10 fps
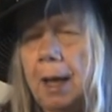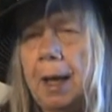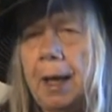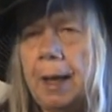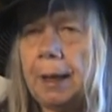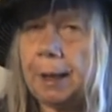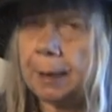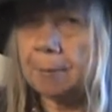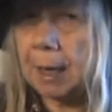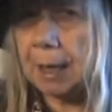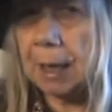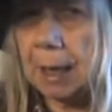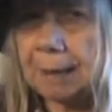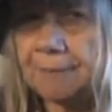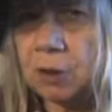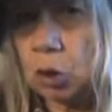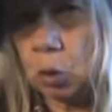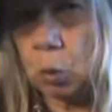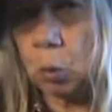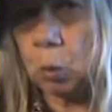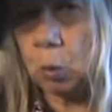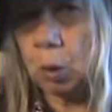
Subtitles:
and in my life too.